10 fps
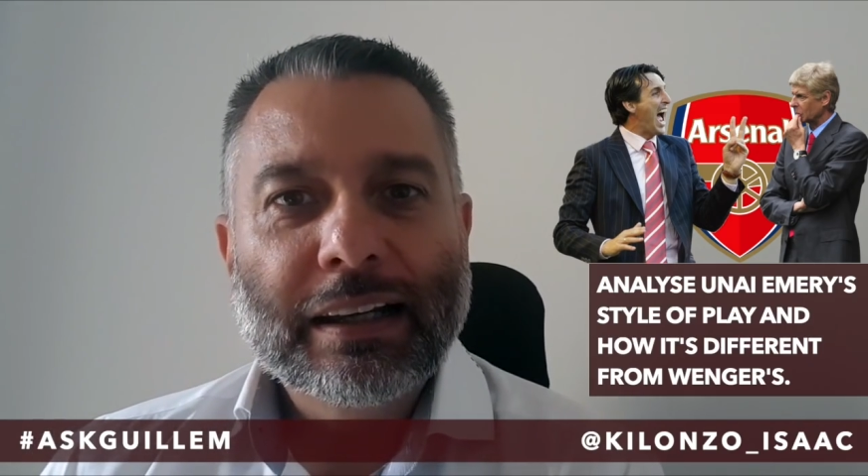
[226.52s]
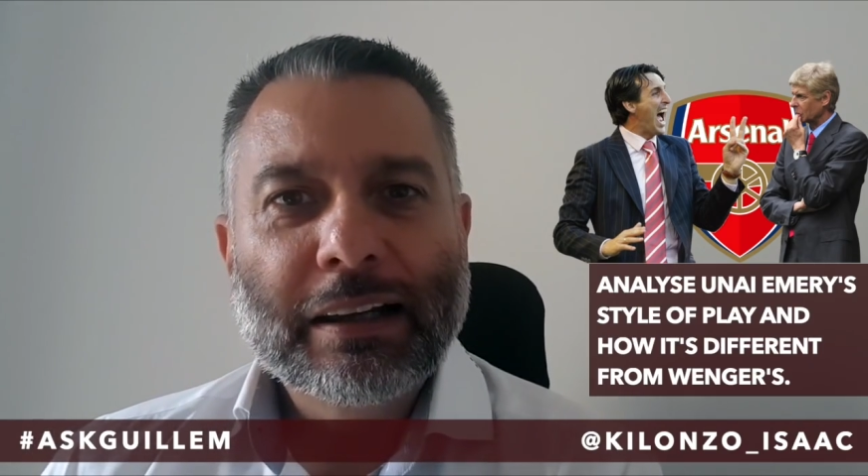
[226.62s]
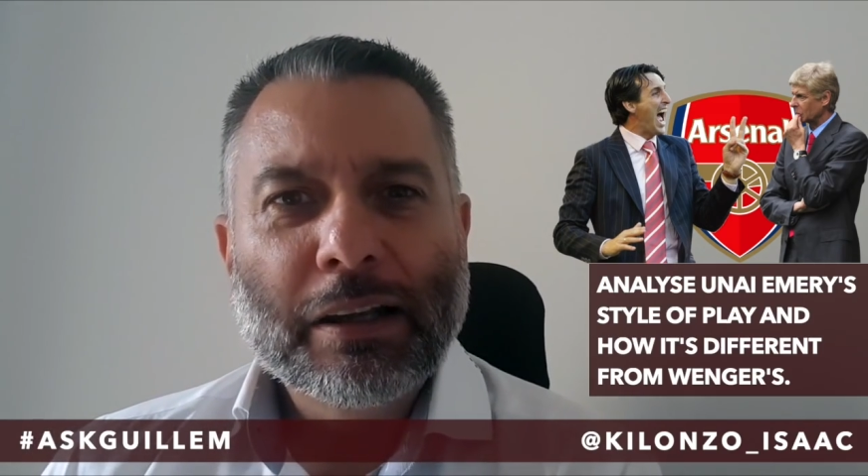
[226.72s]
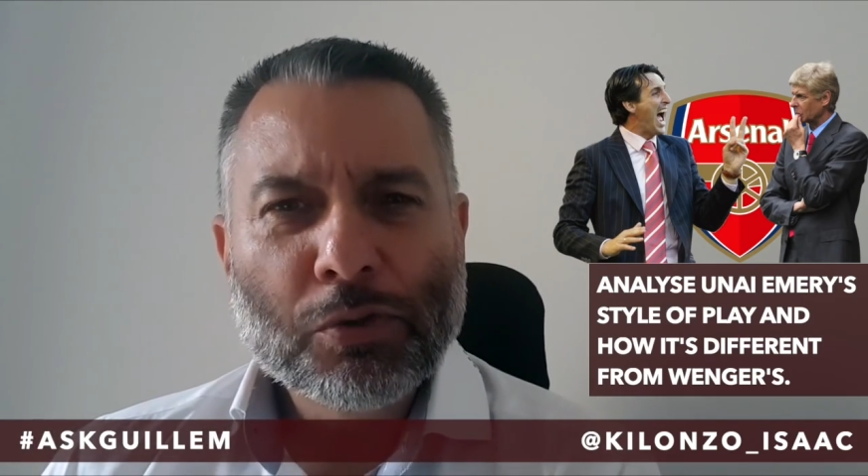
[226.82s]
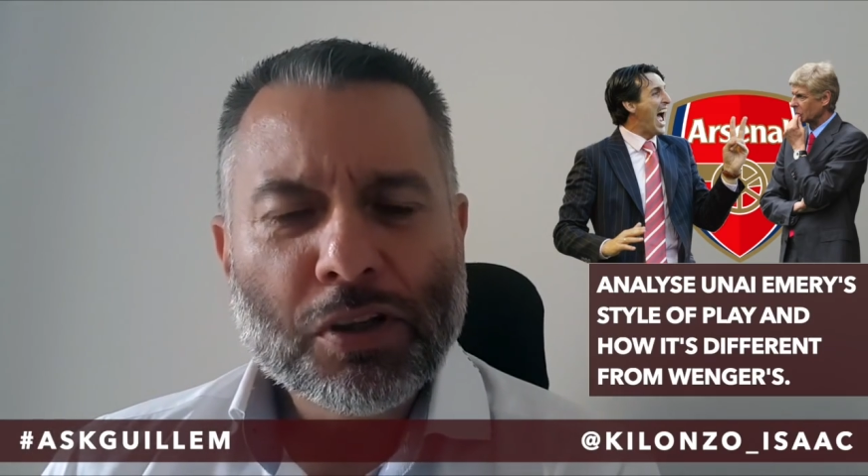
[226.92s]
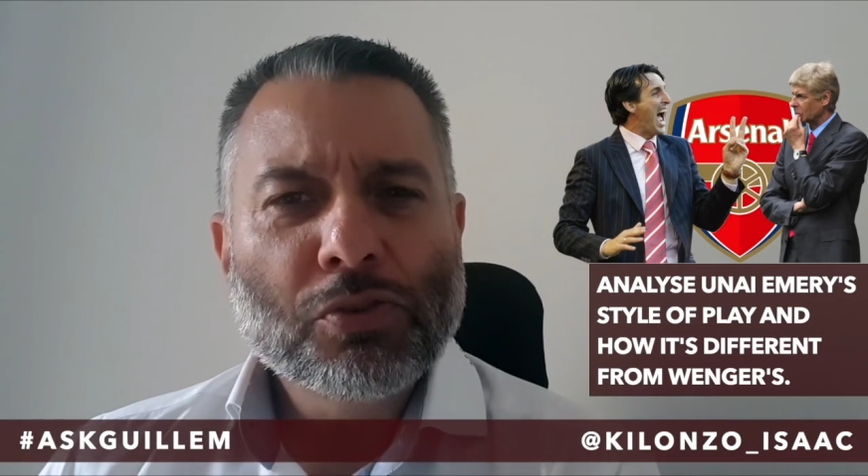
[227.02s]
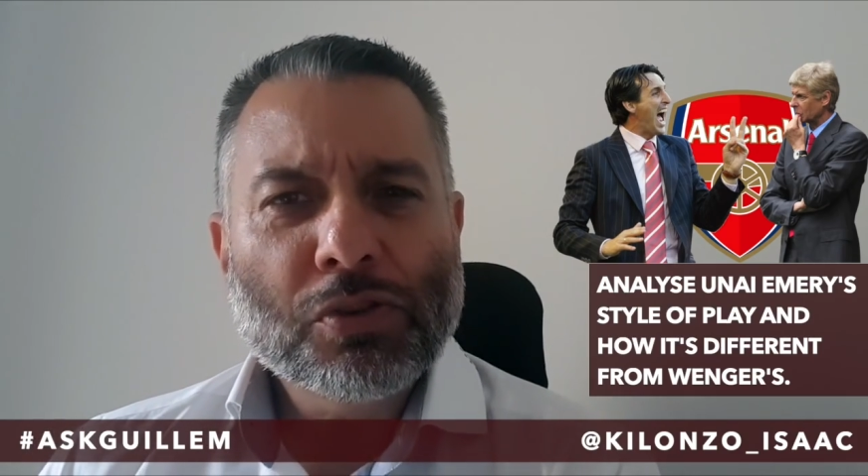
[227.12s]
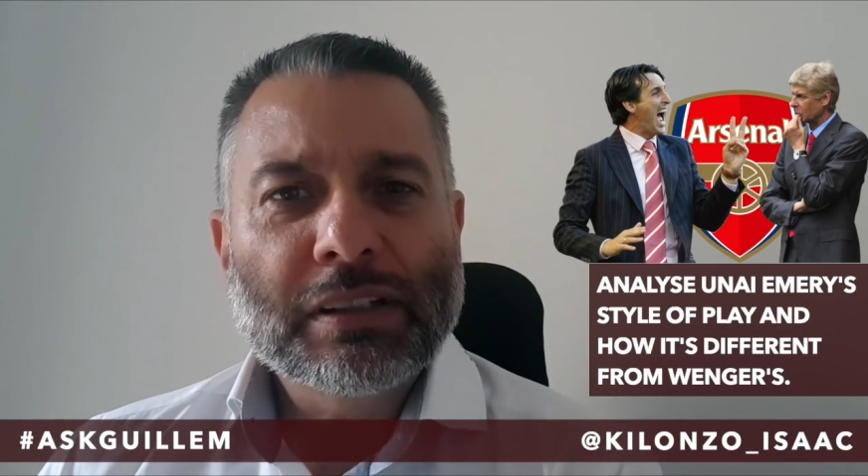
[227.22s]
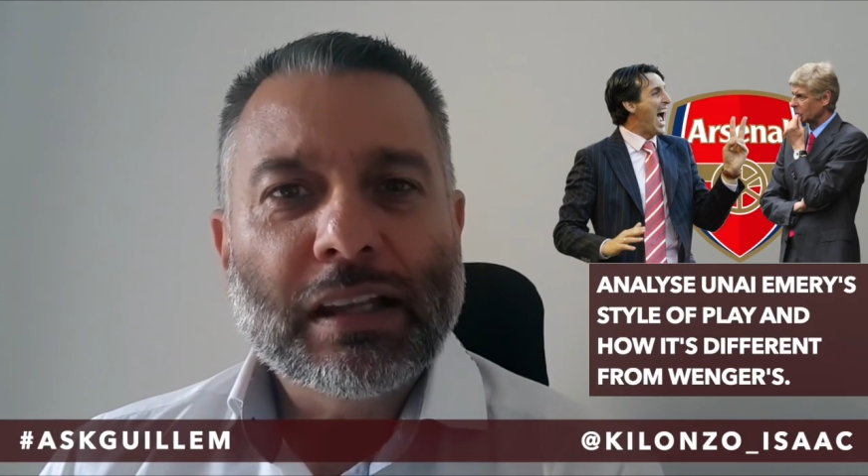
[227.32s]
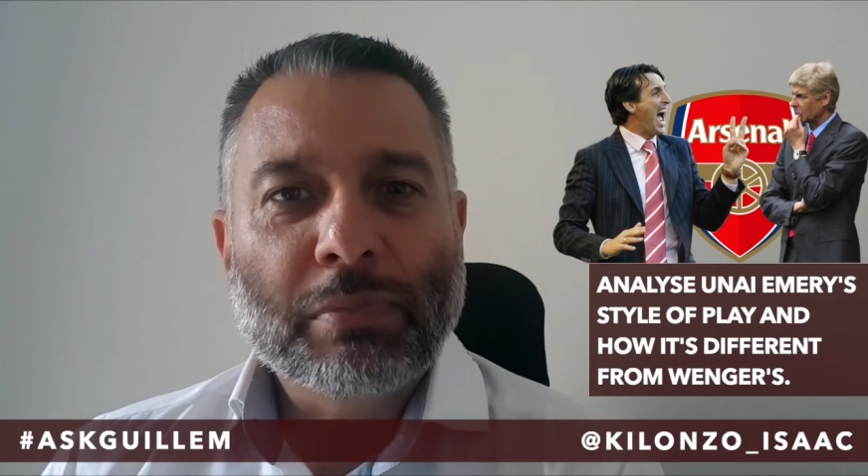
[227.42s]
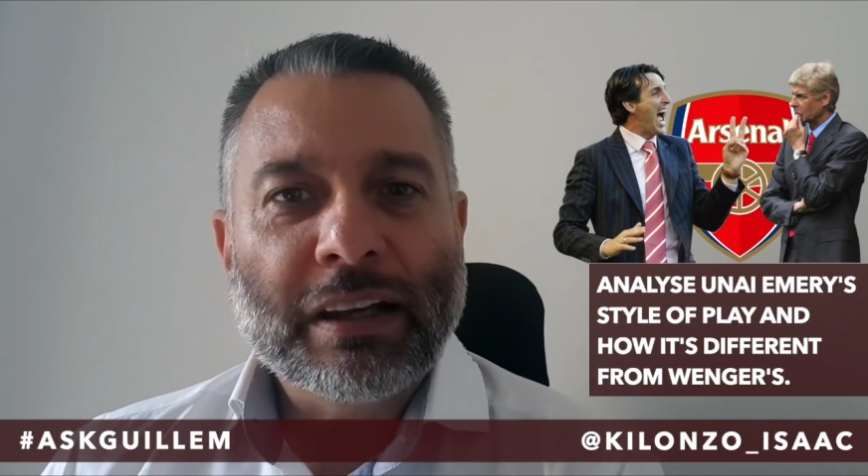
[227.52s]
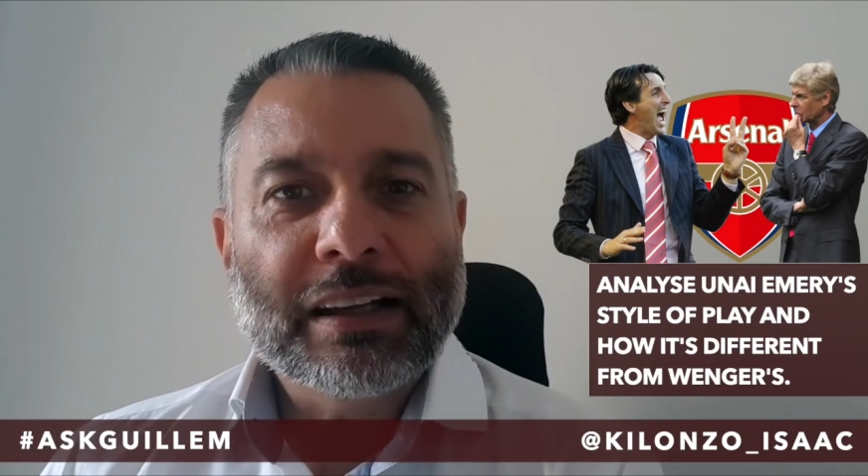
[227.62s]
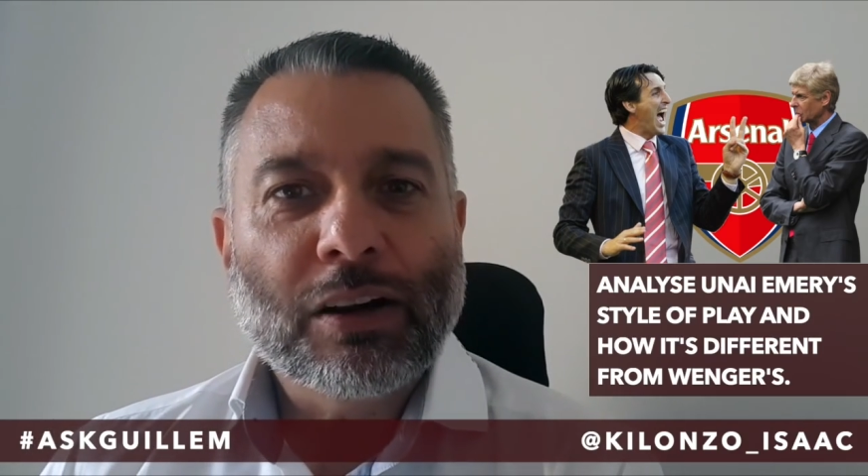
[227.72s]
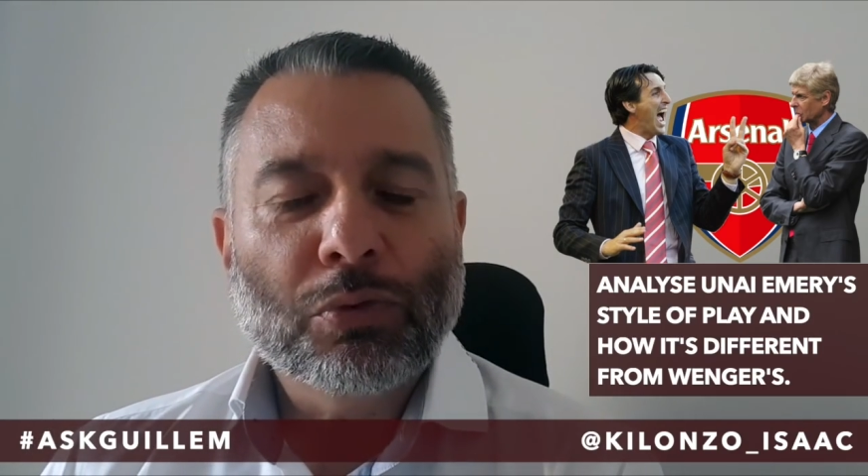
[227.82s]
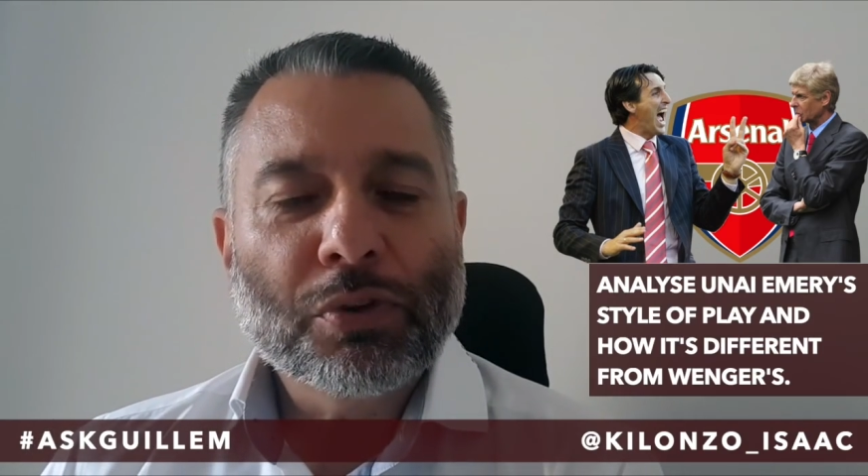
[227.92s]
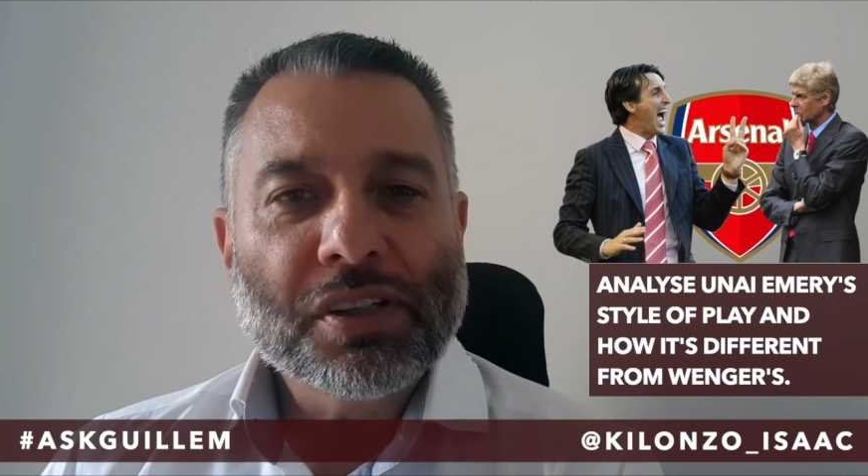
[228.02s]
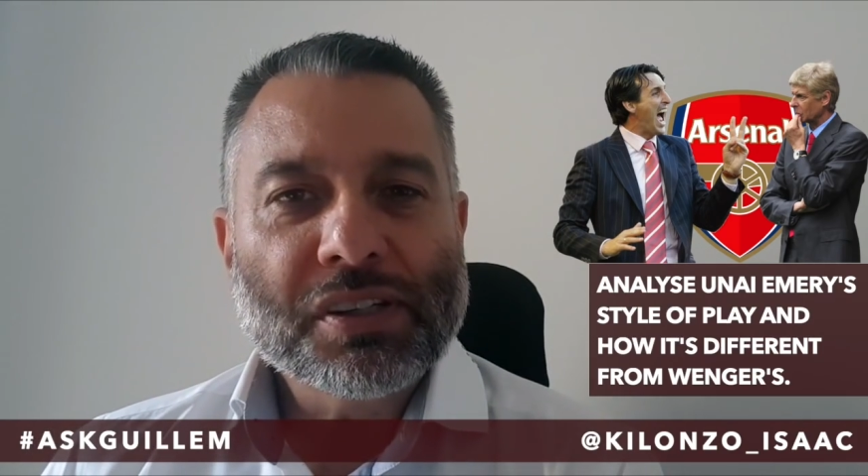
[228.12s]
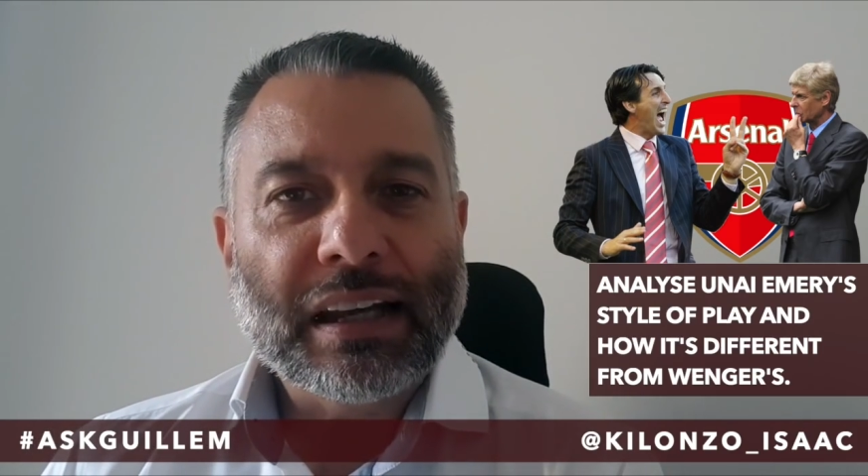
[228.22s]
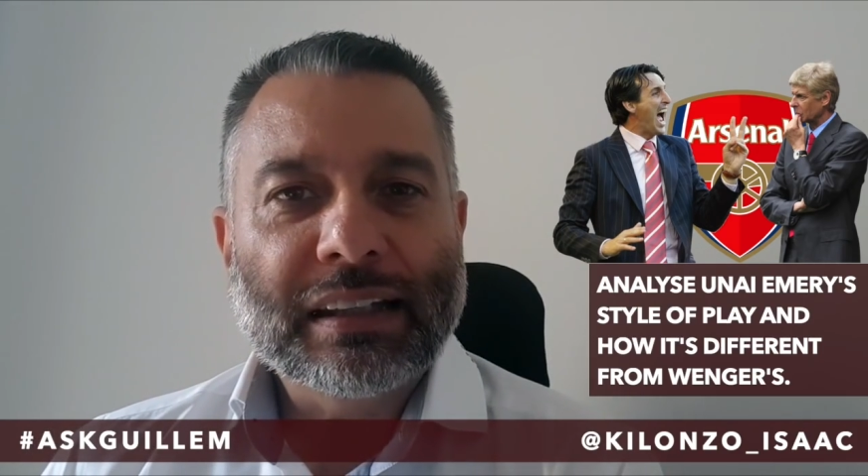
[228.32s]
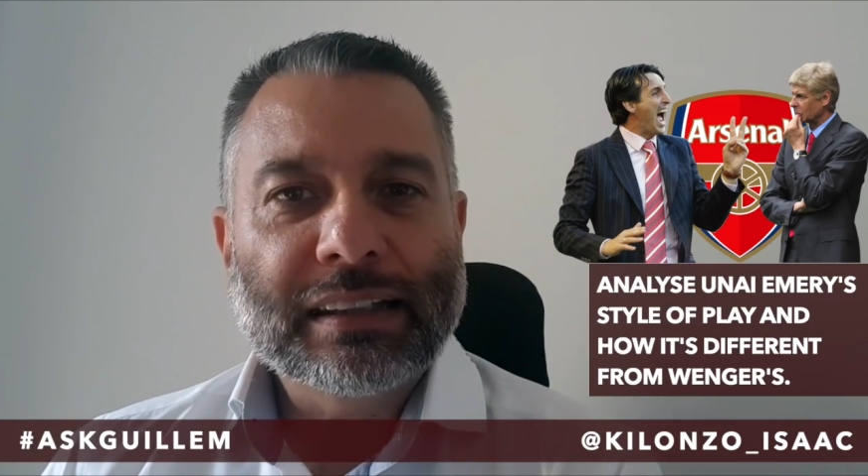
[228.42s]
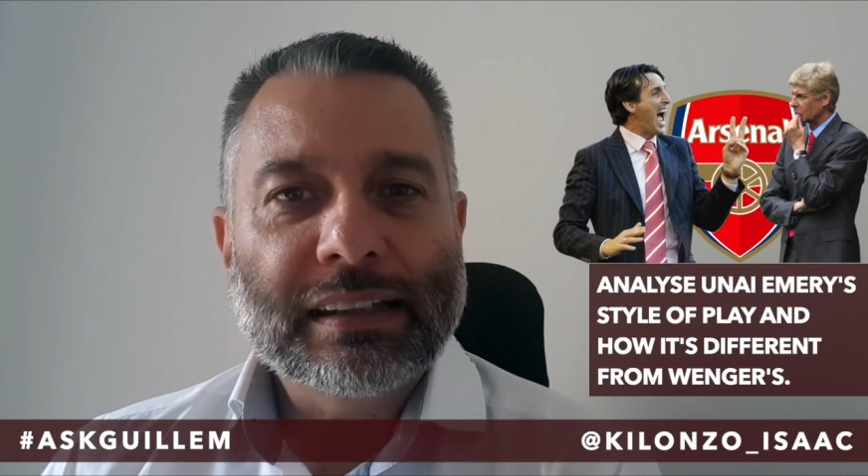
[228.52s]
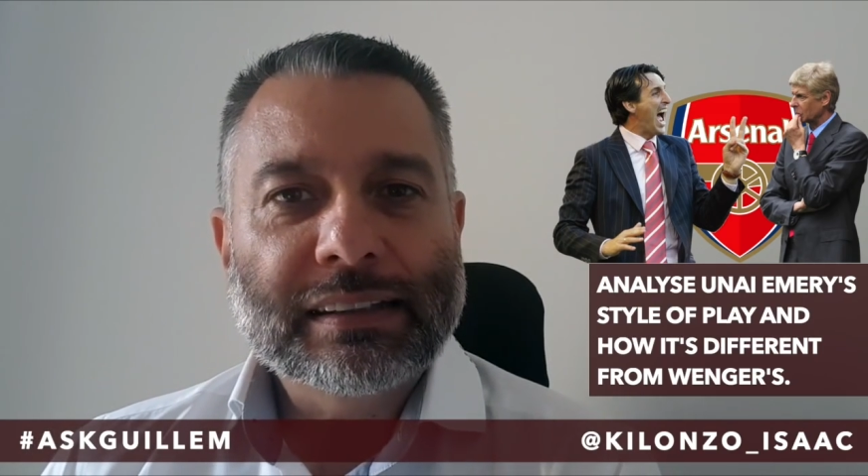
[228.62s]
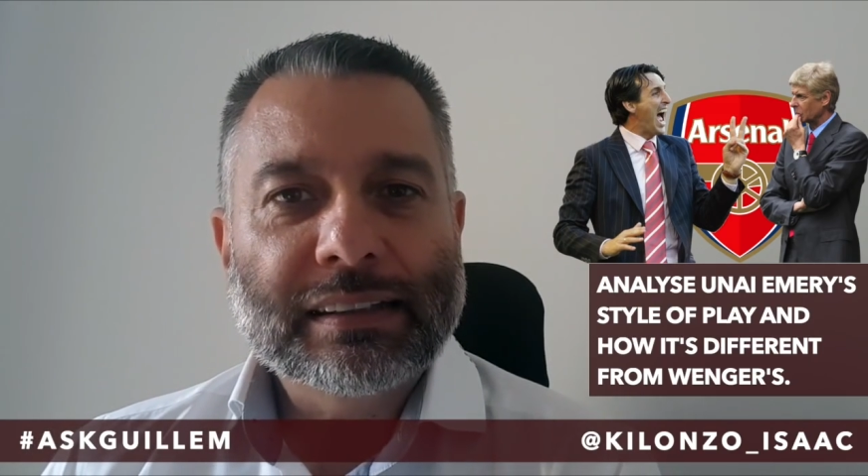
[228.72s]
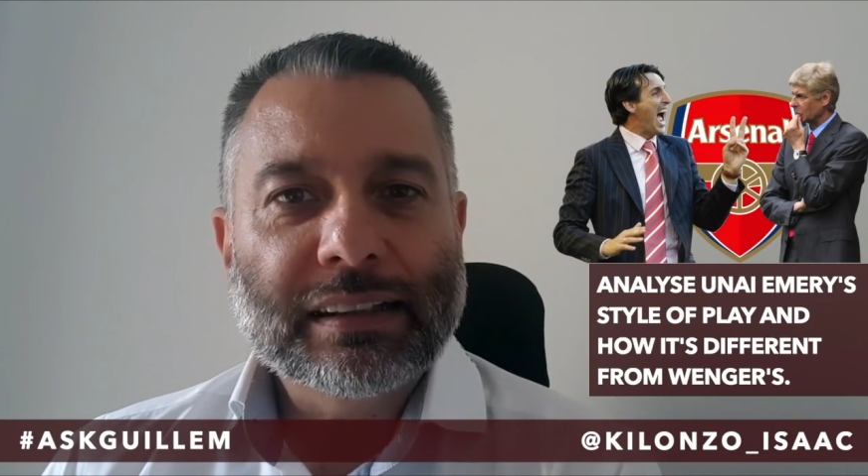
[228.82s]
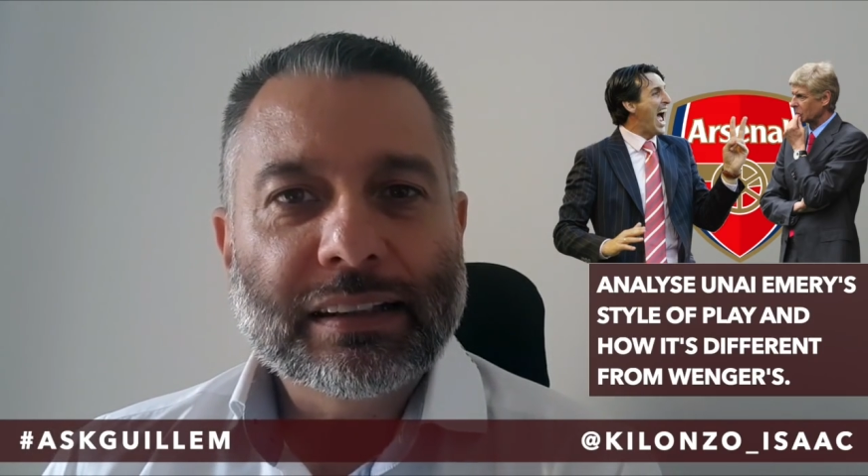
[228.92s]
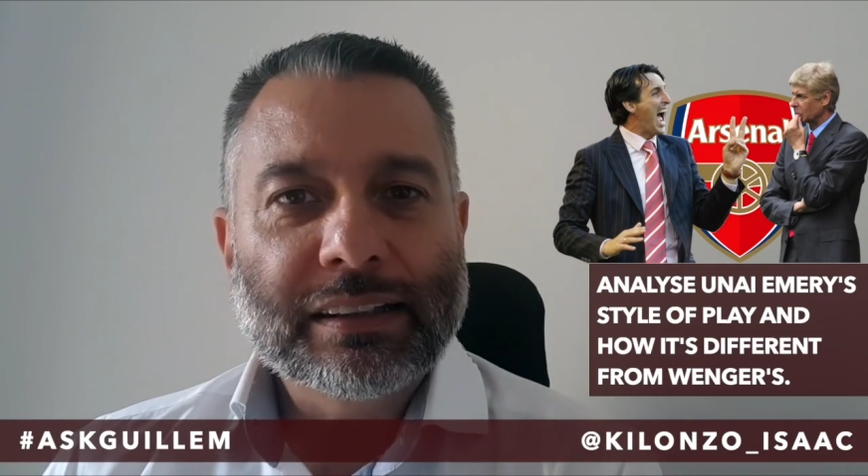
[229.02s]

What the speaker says: it was interesting that Wenger always decided that